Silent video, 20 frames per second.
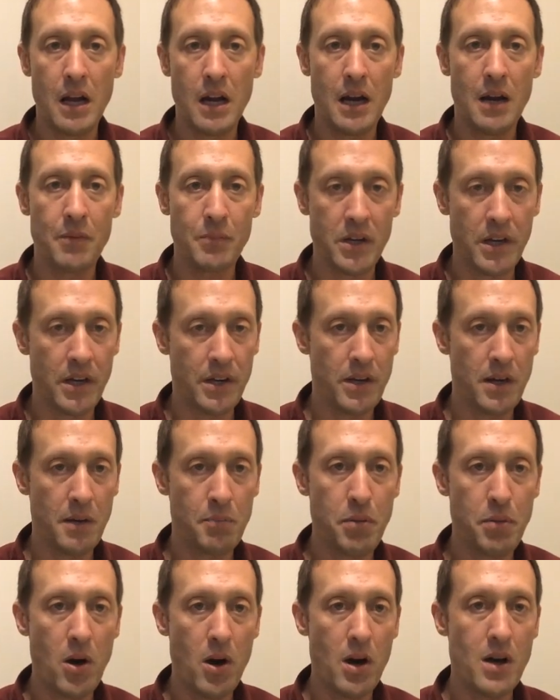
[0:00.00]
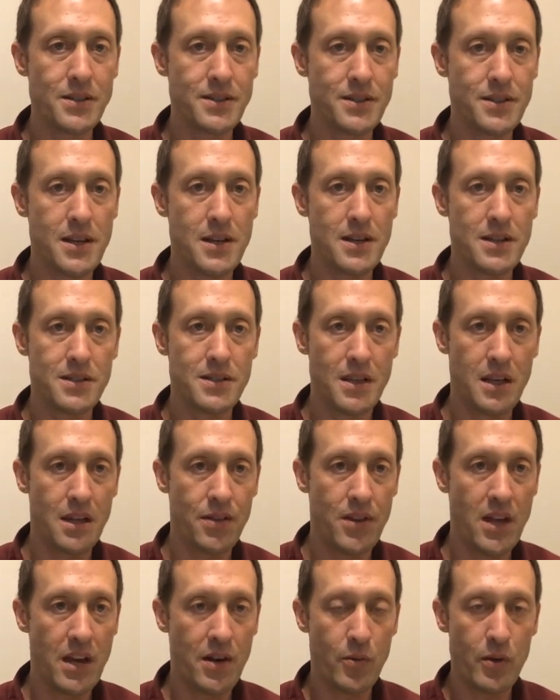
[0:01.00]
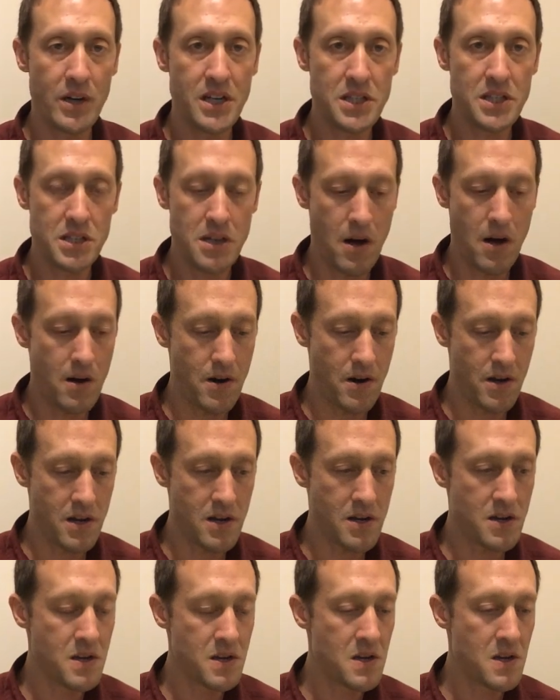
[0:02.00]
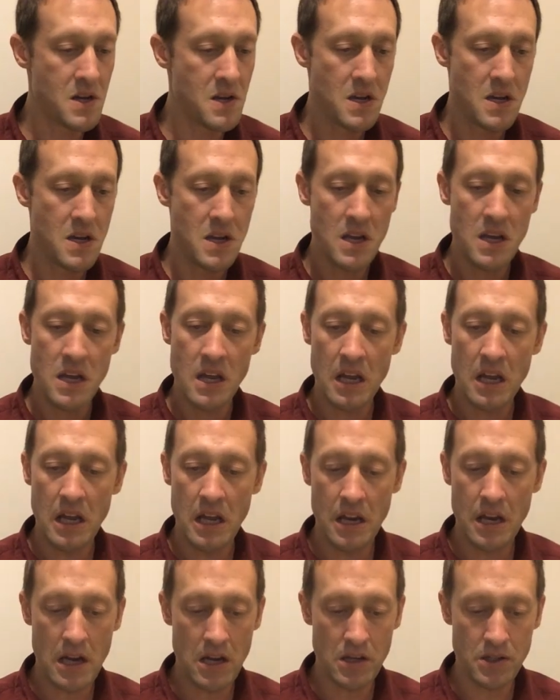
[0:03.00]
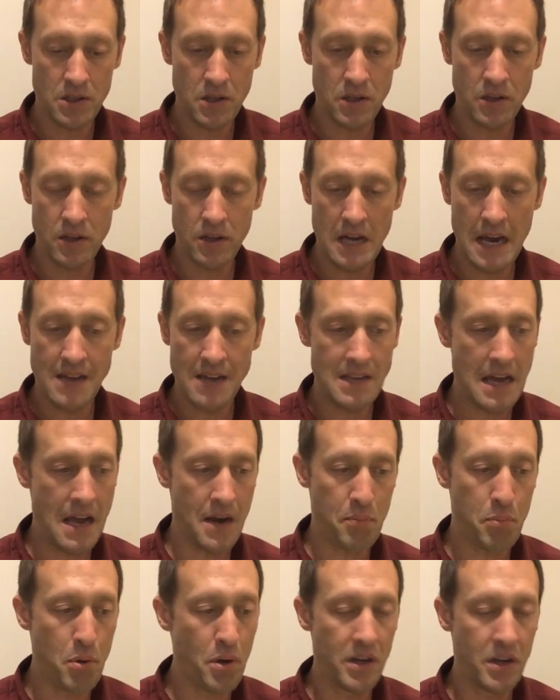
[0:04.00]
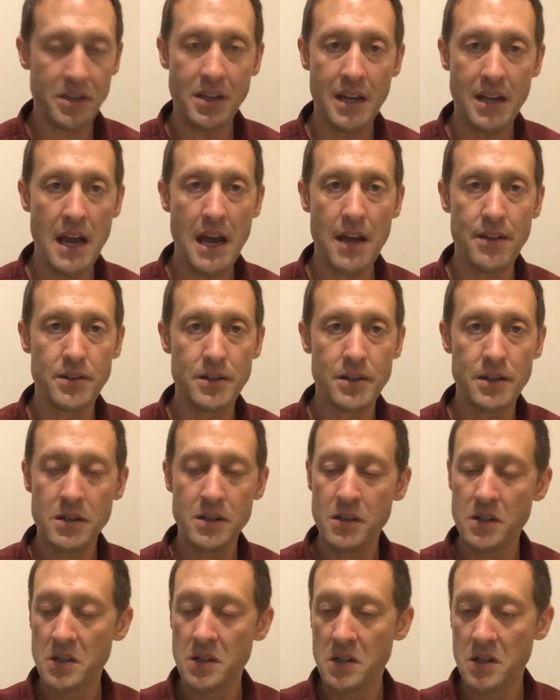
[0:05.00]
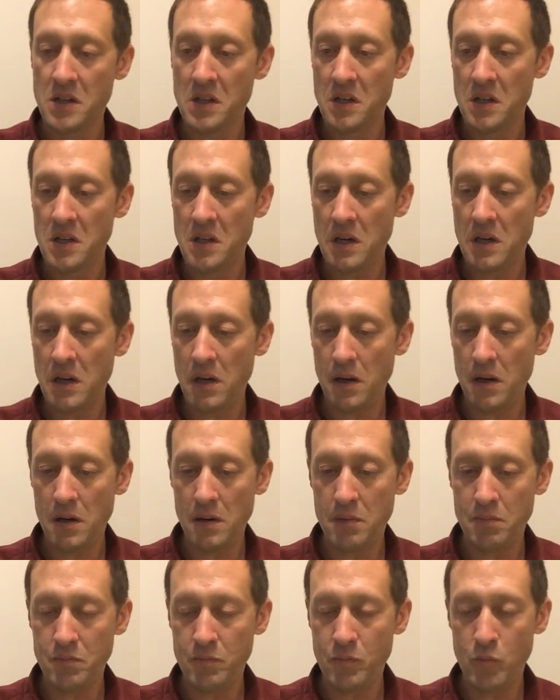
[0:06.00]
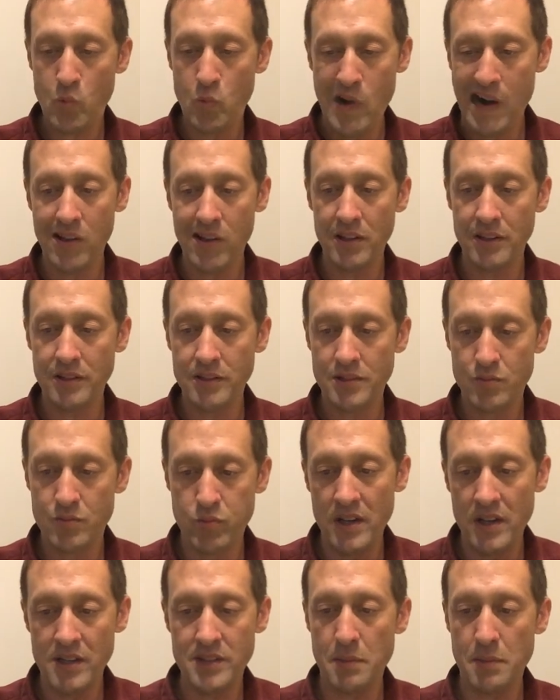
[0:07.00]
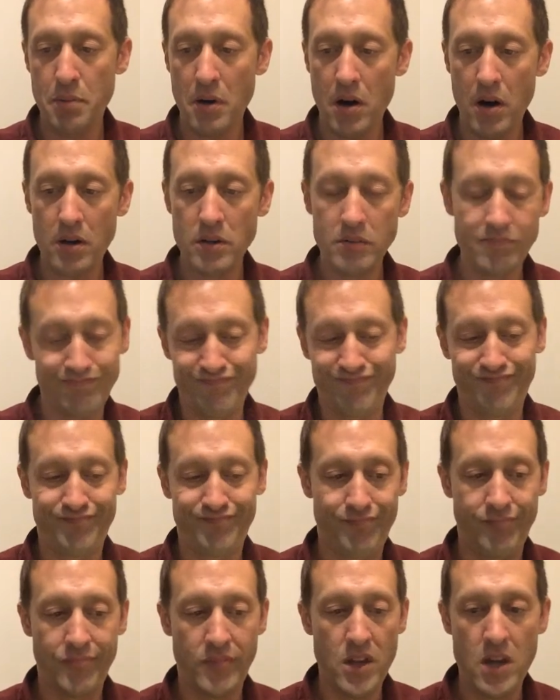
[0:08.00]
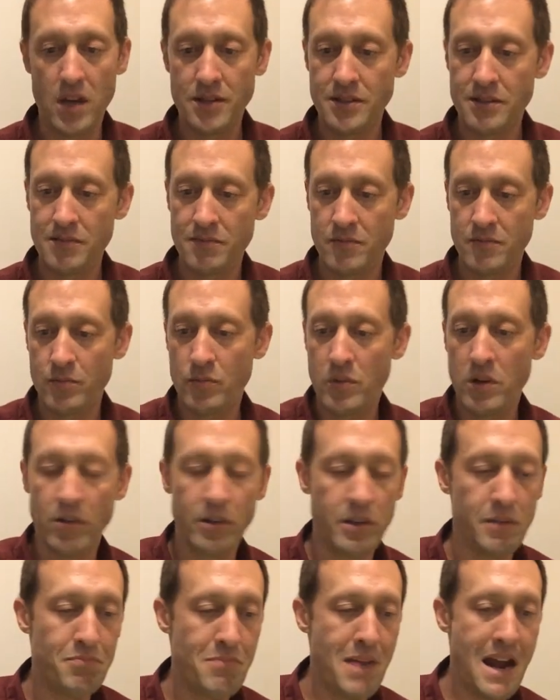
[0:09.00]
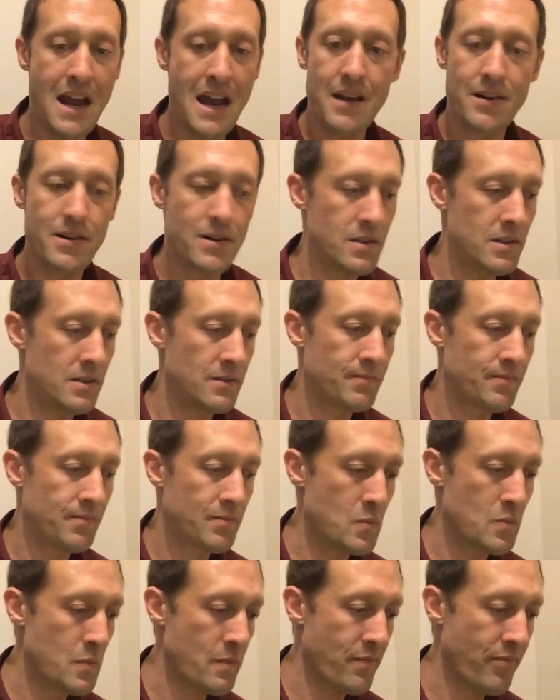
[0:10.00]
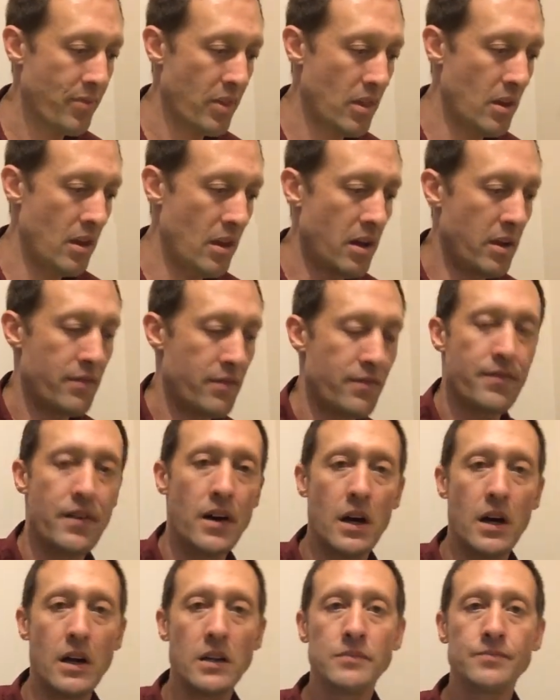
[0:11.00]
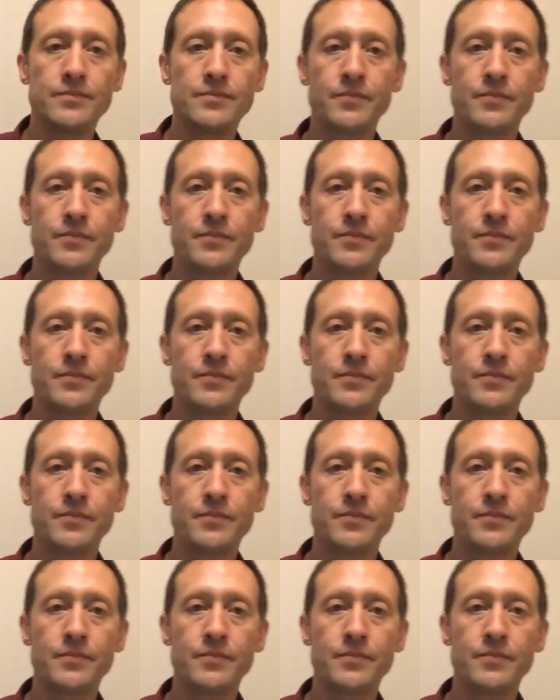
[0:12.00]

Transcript: I'm going to pause this and then restart it. And I'll show you guys how to put it together. Um, while it's, when it's apart, doesn't really matter if, uh,